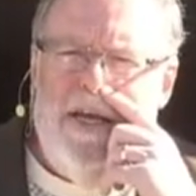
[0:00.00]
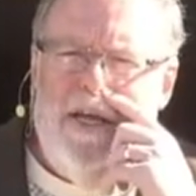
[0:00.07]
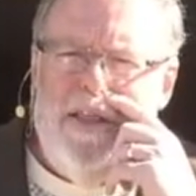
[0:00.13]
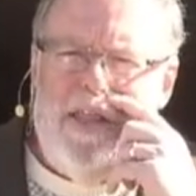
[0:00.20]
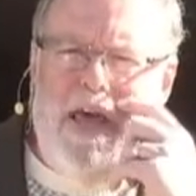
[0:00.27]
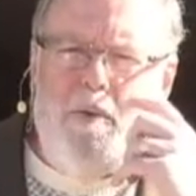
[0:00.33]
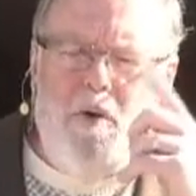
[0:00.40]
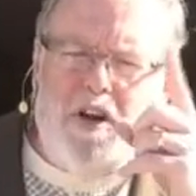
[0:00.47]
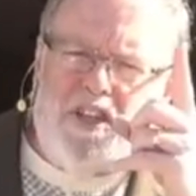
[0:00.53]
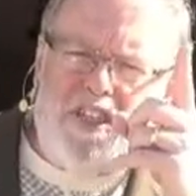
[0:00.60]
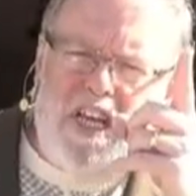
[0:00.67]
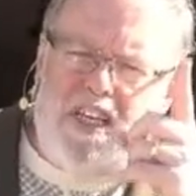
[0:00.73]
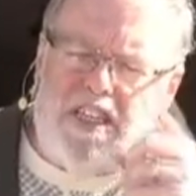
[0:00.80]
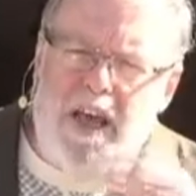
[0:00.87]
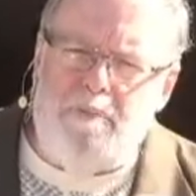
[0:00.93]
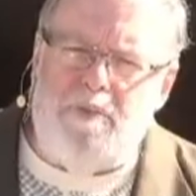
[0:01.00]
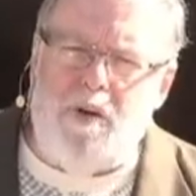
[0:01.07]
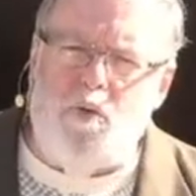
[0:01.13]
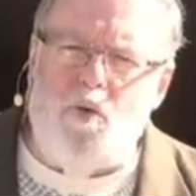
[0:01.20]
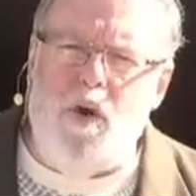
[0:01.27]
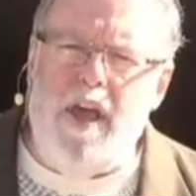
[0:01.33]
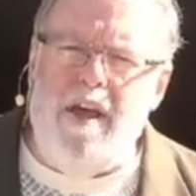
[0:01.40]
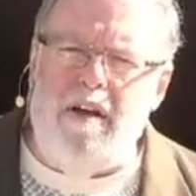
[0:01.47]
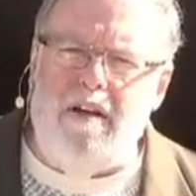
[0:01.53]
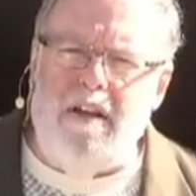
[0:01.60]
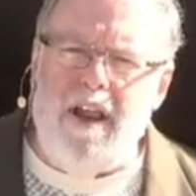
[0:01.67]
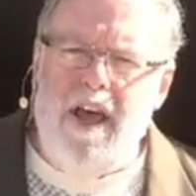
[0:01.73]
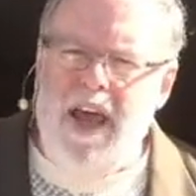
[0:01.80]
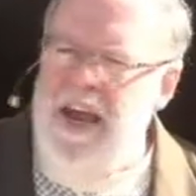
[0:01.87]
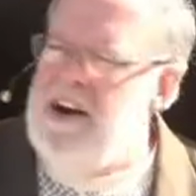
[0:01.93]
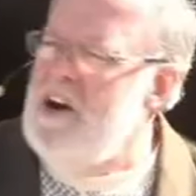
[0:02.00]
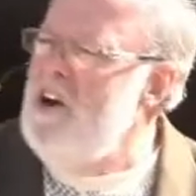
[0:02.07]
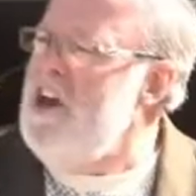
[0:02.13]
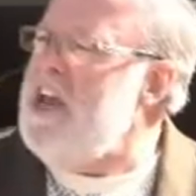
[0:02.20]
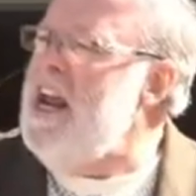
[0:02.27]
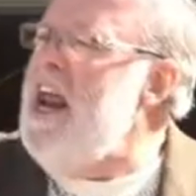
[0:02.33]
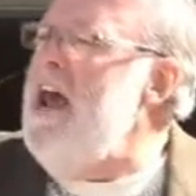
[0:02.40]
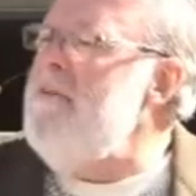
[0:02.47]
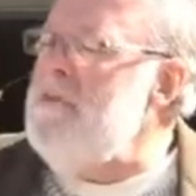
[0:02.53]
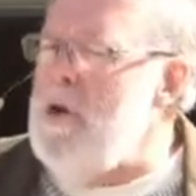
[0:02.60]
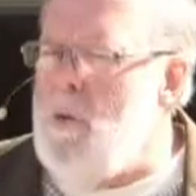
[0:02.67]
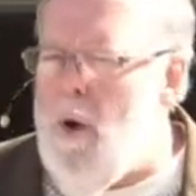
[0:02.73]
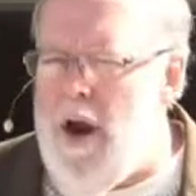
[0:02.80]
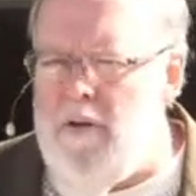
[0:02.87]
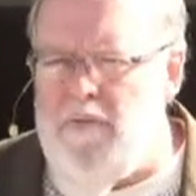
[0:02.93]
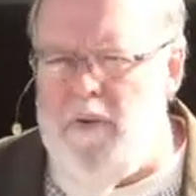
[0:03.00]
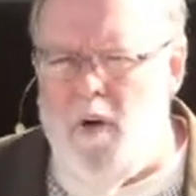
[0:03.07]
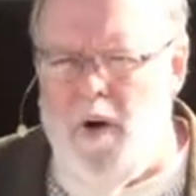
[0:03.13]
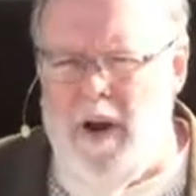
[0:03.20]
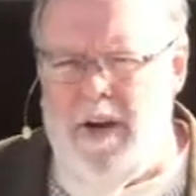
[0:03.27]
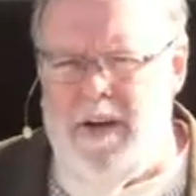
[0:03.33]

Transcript: They want to see something real, and they're looking everywhere for it.